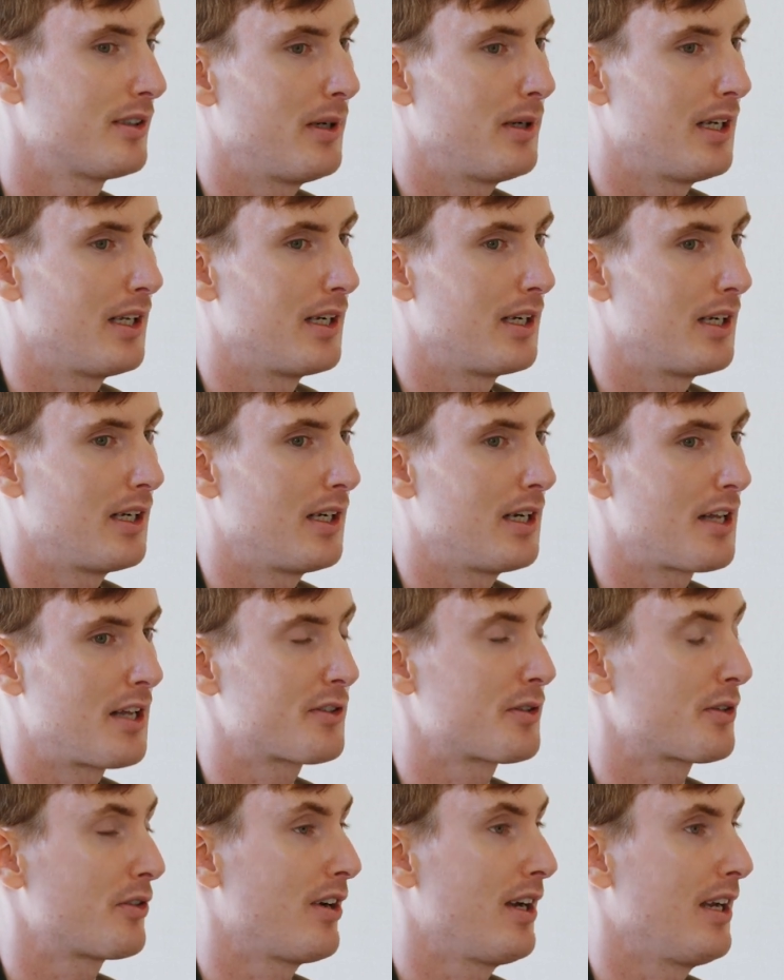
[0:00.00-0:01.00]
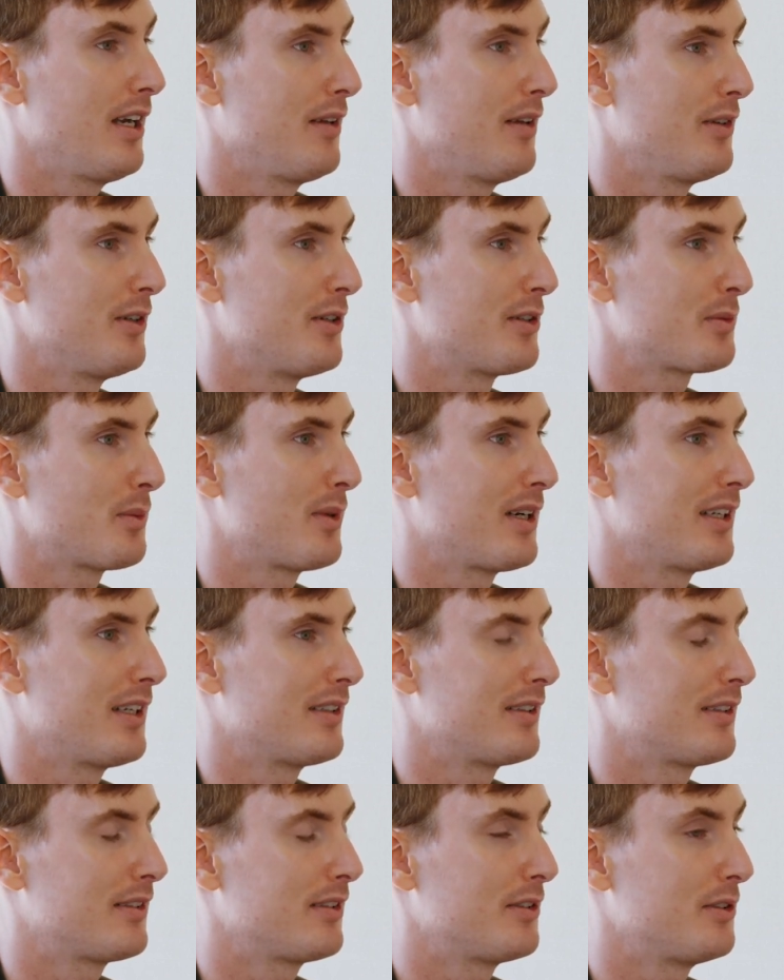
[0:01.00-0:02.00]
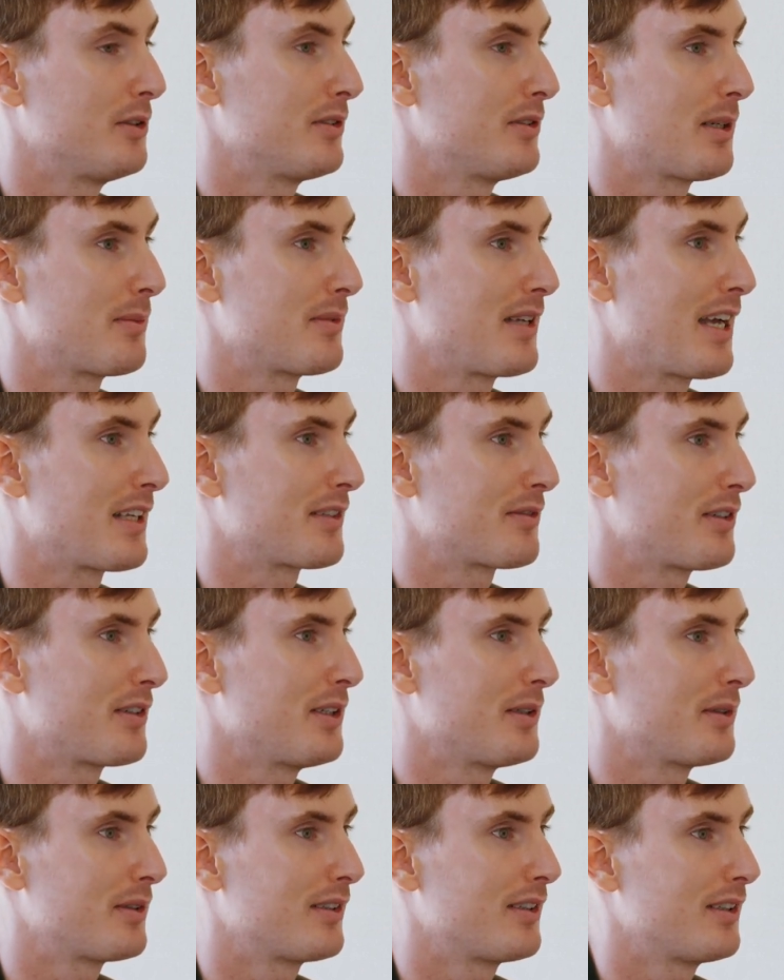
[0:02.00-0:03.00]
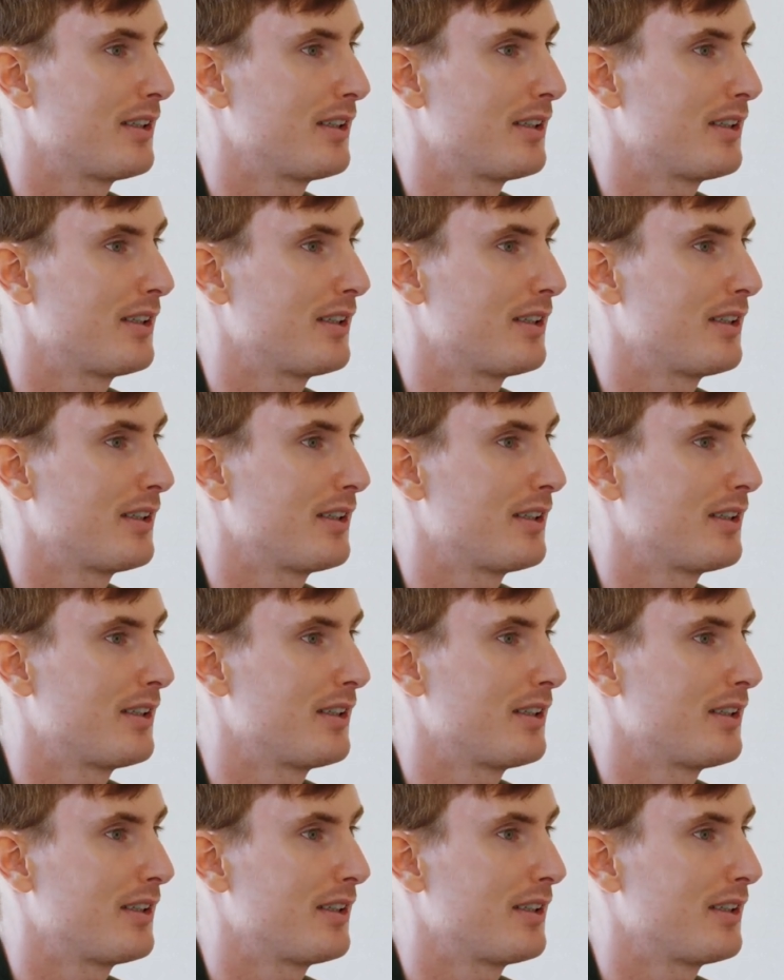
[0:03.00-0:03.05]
but not so great if you just want it to do some task for you.